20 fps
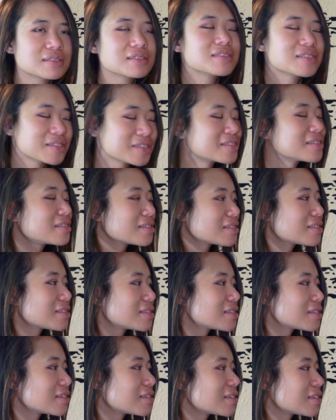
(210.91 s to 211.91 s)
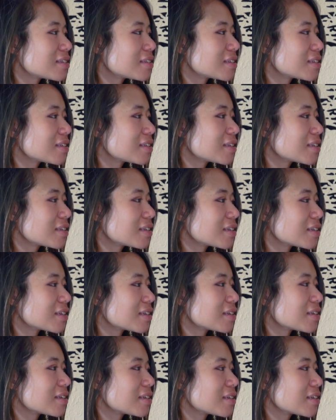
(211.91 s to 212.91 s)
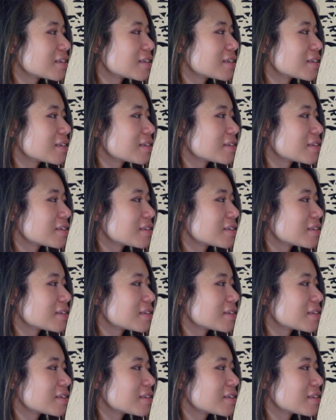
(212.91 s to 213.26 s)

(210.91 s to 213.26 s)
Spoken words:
[no speech]